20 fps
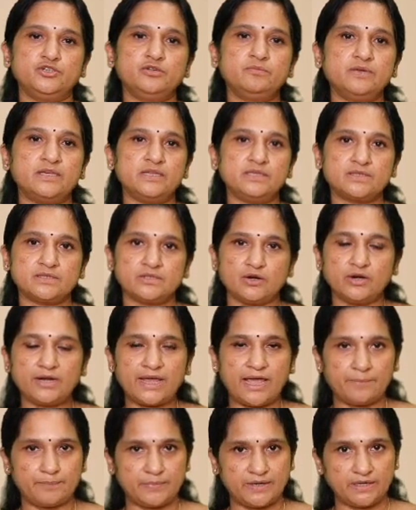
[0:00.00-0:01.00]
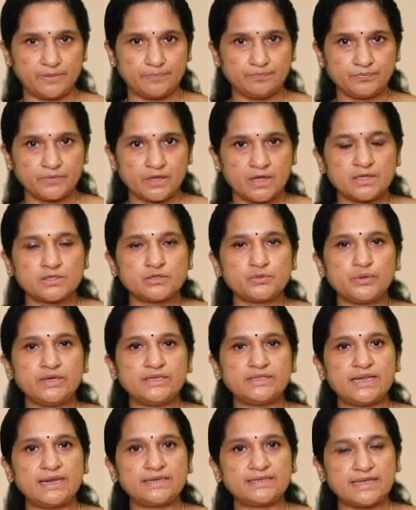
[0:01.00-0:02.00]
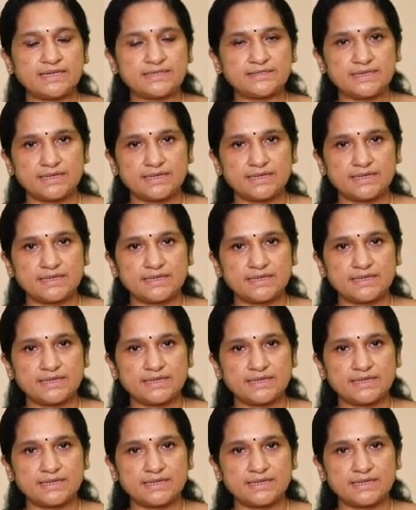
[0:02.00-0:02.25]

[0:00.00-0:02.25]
tube is not happening. So in that case,